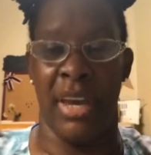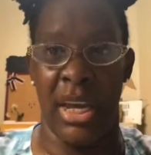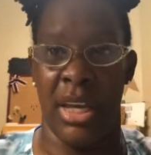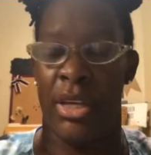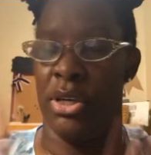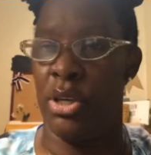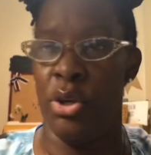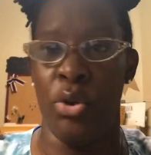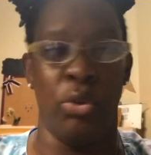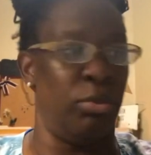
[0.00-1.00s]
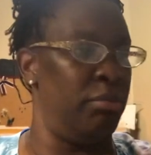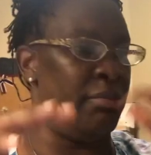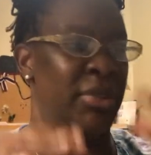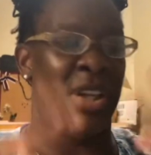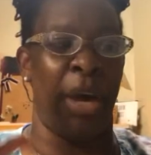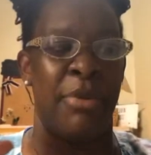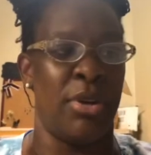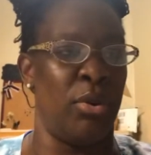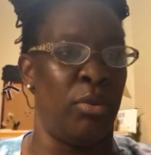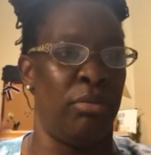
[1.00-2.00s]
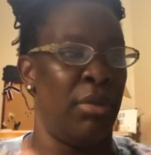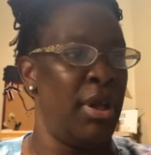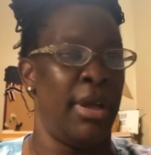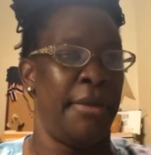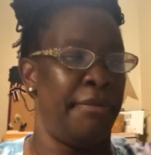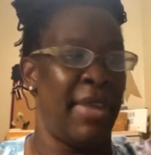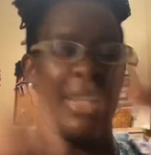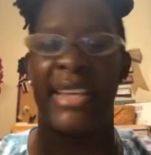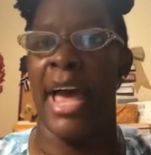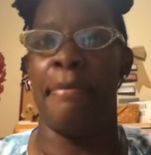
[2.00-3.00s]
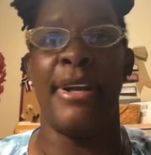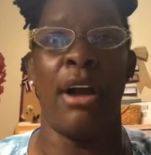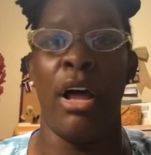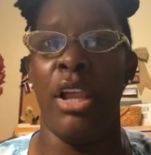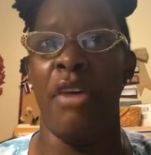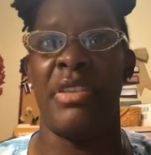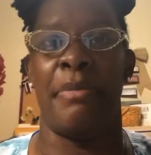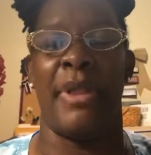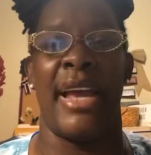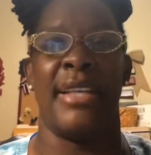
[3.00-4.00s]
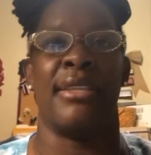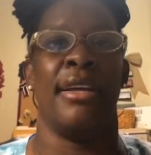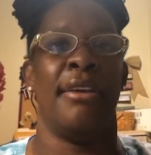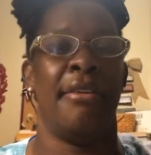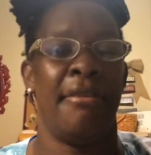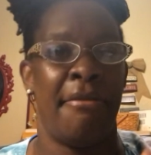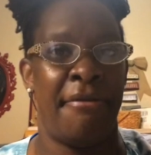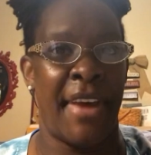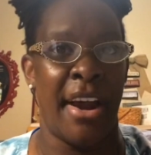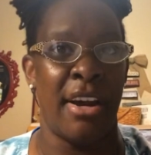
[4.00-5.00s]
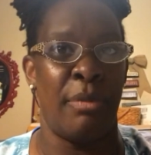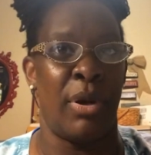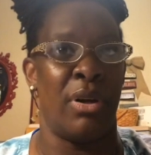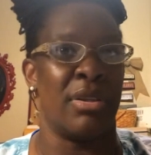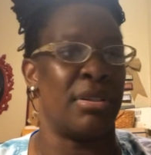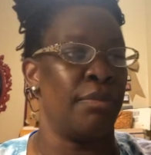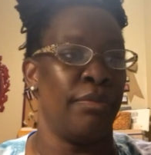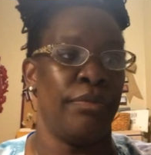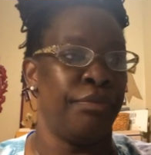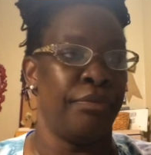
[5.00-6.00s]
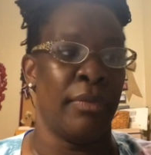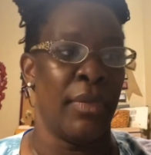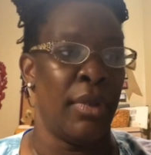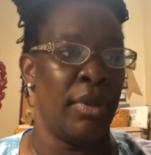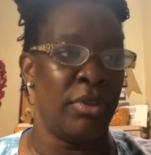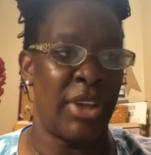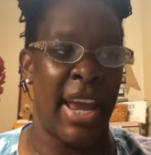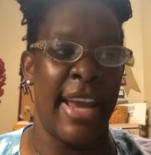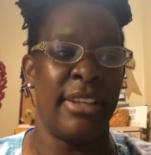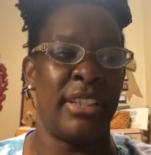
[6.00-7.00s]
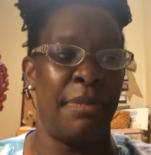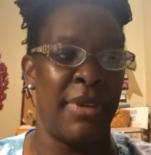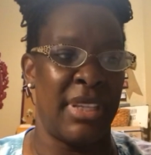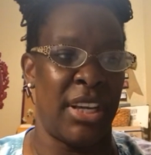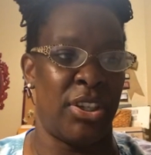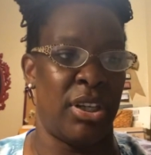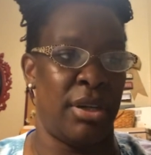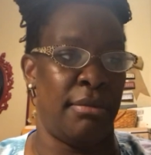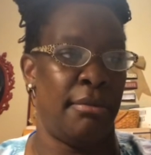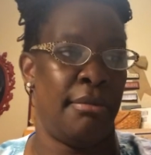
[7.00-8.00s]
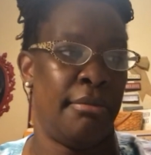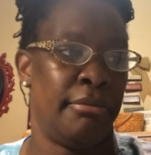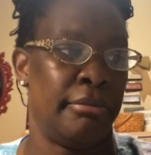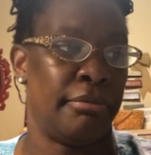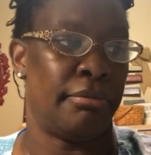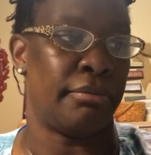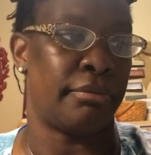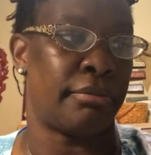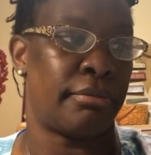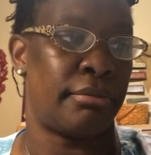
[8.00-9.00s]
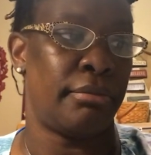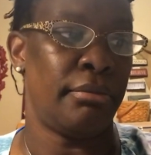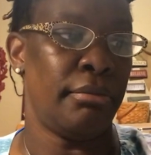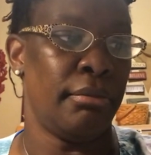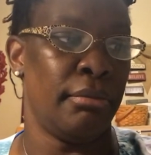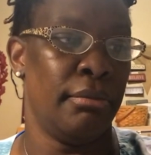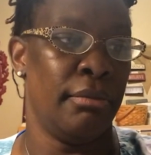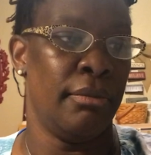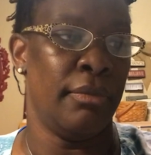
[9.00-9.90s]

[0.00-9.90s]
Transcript: We don't know what it's gonna look like. V, U, W. It's happening all over the place. Variables. Change the position.